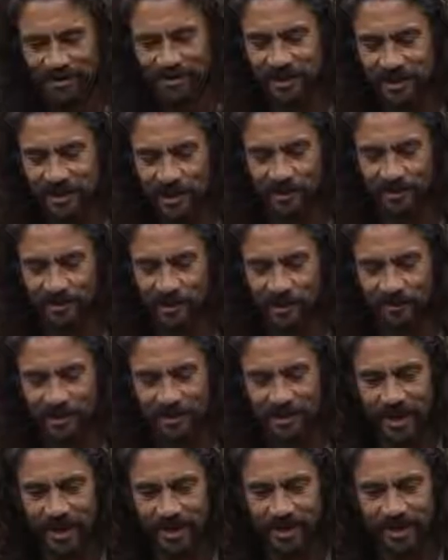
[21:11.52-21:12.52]

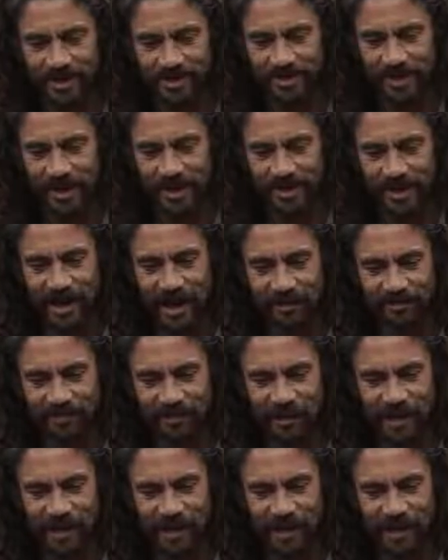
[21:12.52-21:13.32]
stereotyping that gets that laugh.